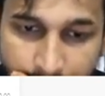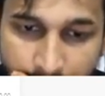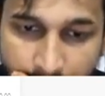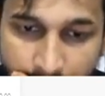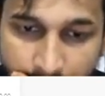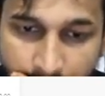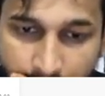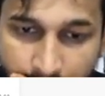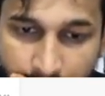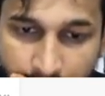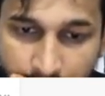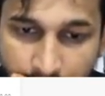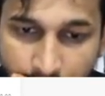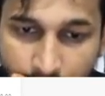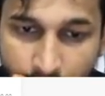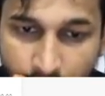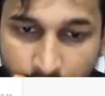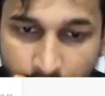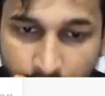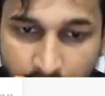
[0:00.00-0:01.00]

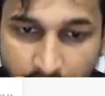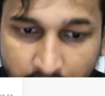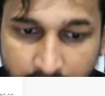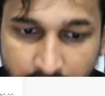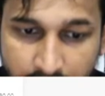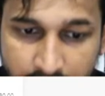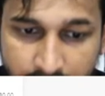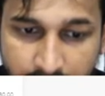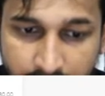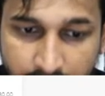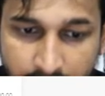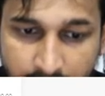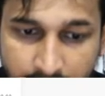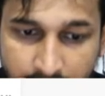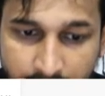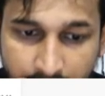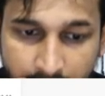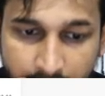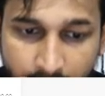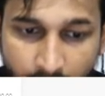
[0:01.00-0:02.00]
Go to Tata Steel,
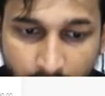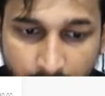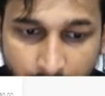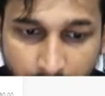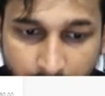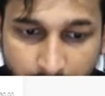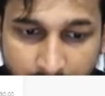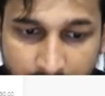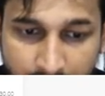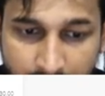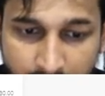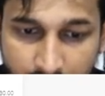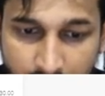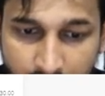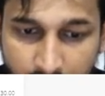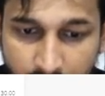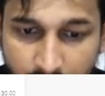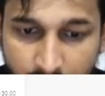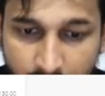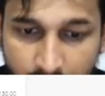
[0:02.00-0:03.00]
click on buy.
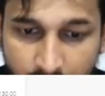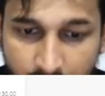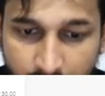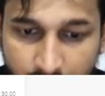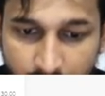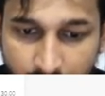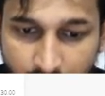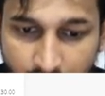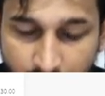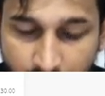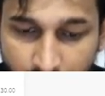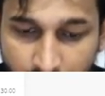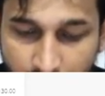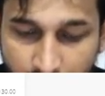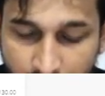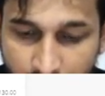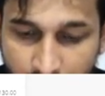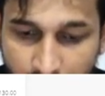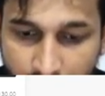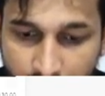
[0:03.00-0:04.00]

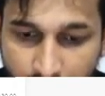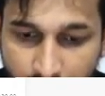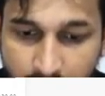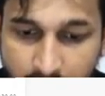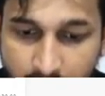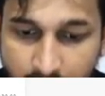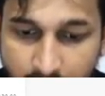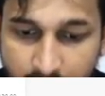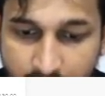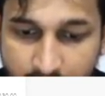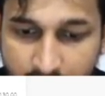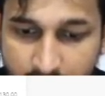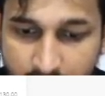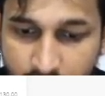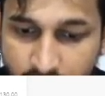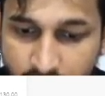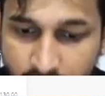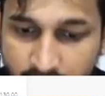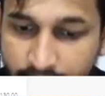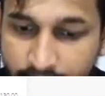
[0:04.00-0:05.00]
Intraday, you
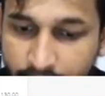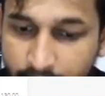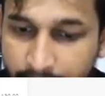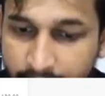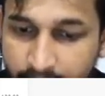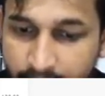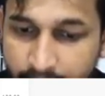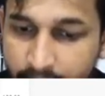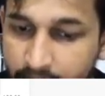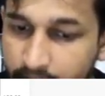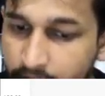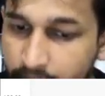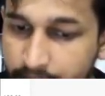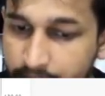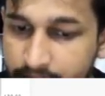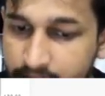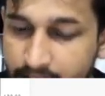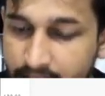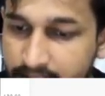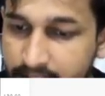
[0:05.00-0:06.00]
just have to pay 20
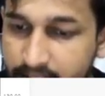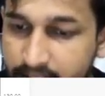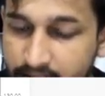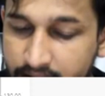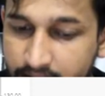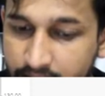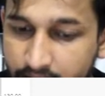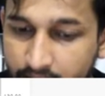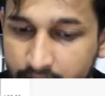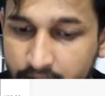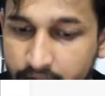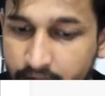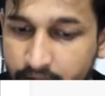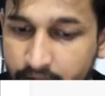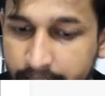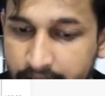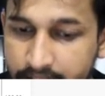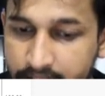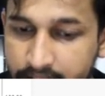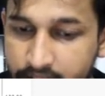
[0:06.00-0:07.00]
rupees. That's it. And you can
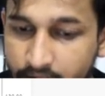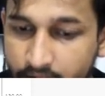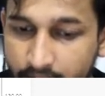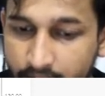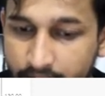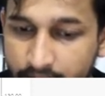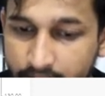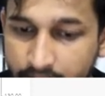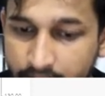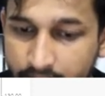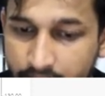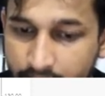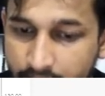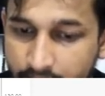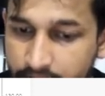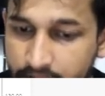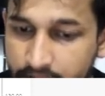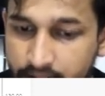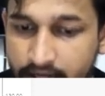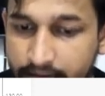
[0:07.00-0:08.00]
place your order.
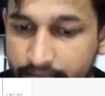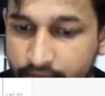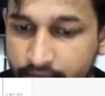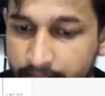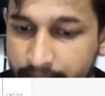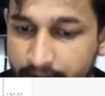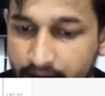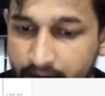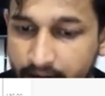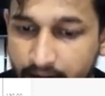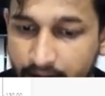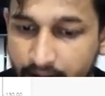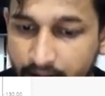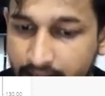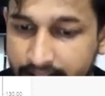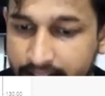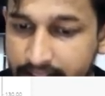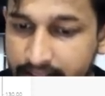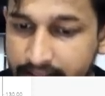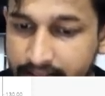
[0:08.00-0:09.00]
You just have to pay
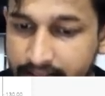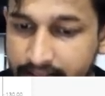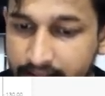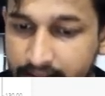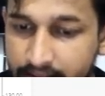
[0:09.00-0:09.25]
like this.